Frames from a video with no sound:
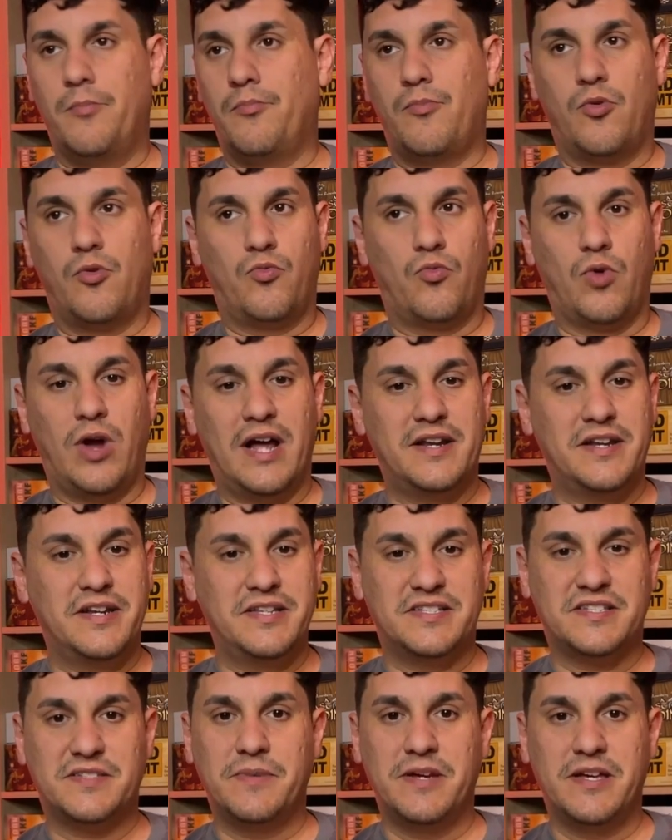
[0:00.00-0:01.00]
Rodney
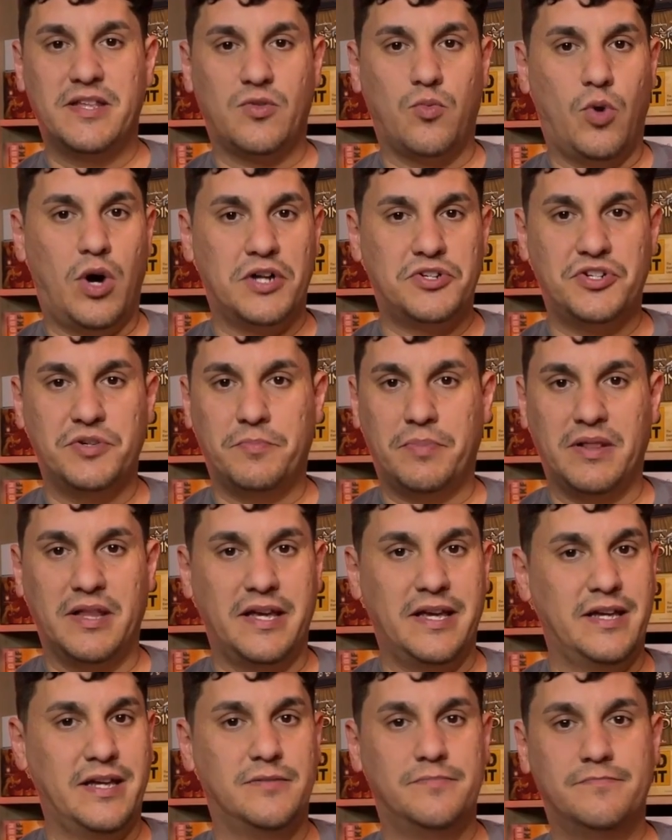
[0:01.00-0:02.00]
Smith, watch it
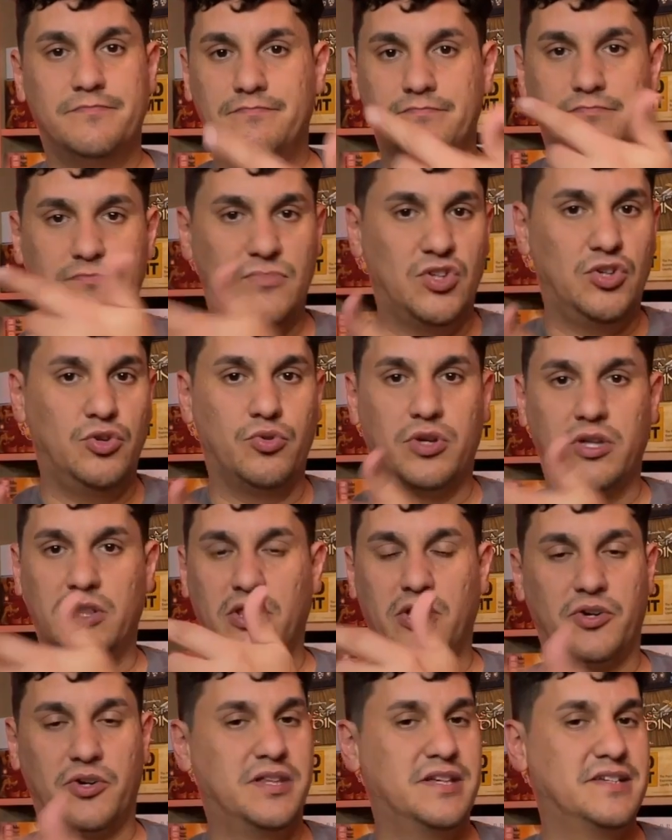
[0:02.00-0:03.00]
played. You can
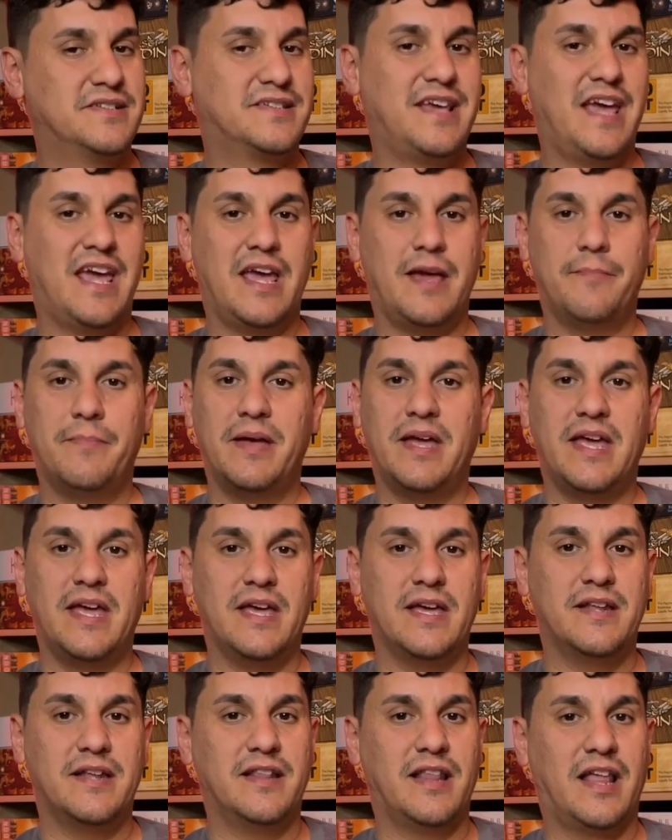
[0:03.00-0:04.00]
learn this game
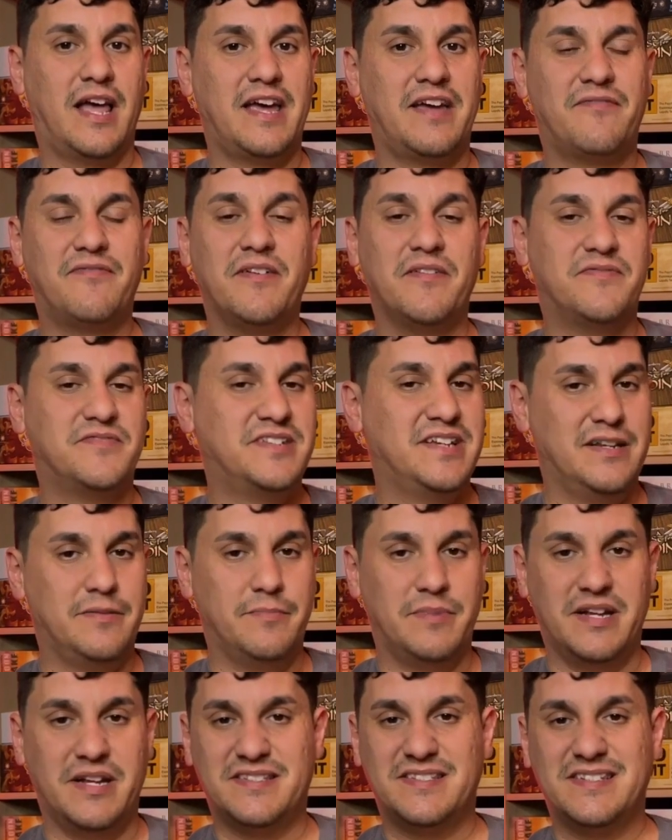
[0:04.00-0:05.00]
in like 15
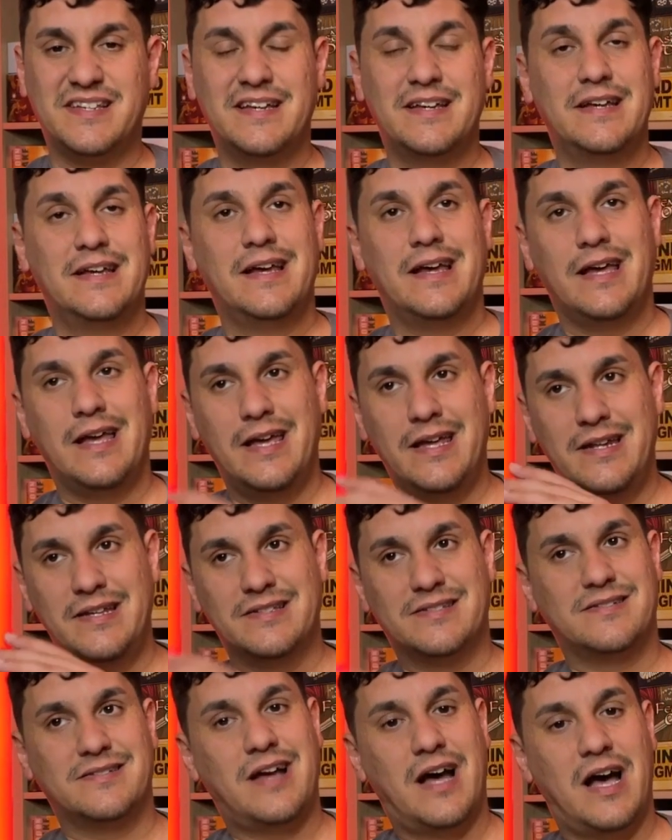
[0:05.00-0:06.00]
minutes. It is
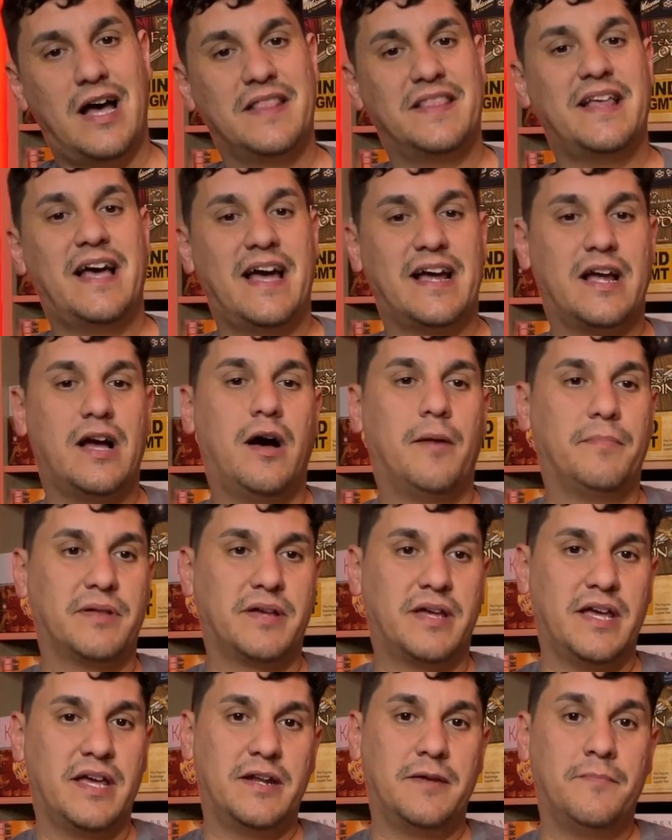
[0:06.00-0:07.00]
not that
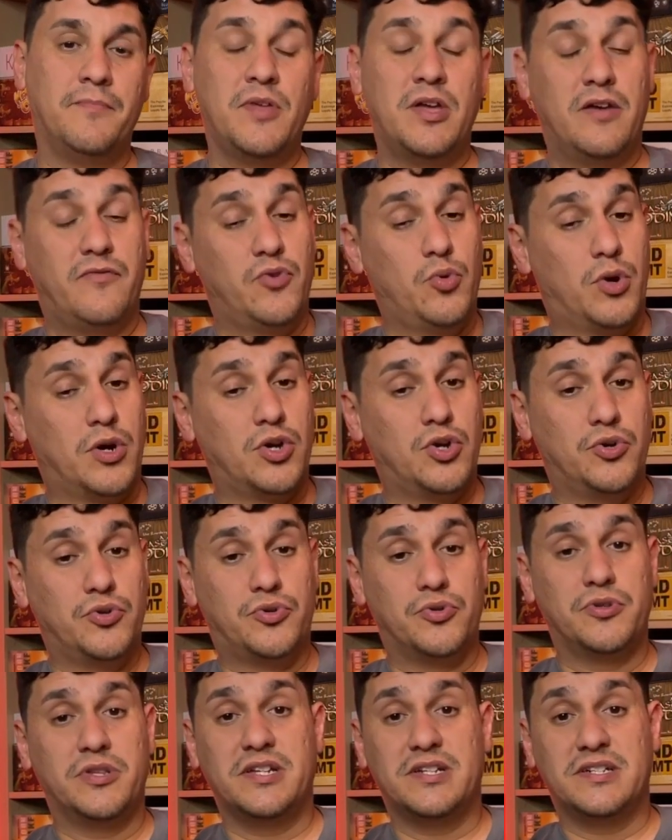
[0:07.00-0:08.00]
complicated. If you want to go
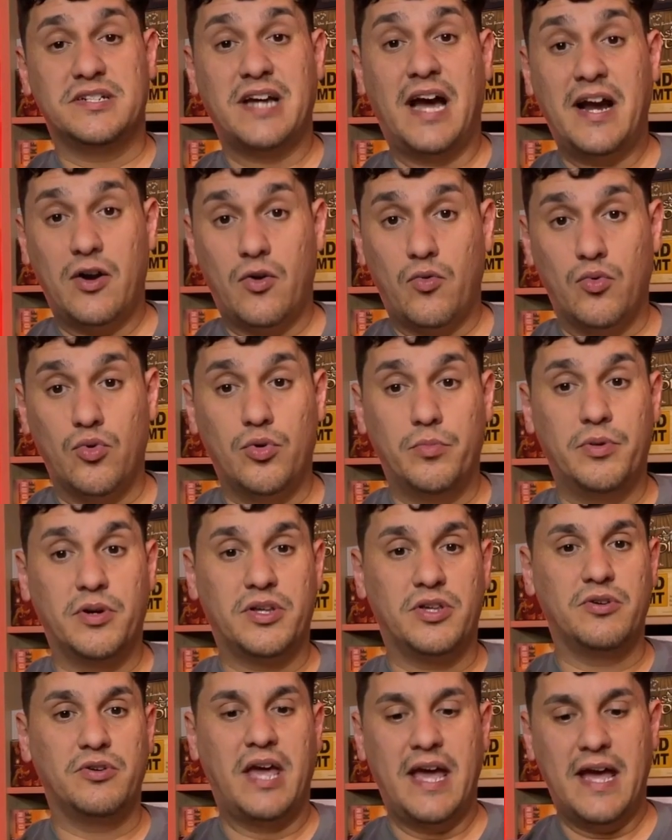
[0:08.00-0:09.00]
through the entire rule book, you
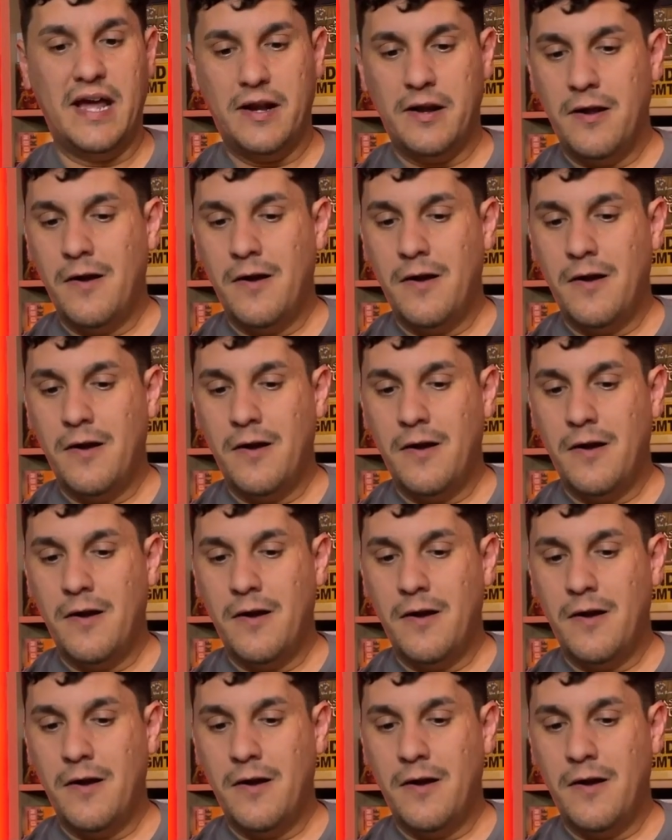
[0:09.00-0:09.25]
can.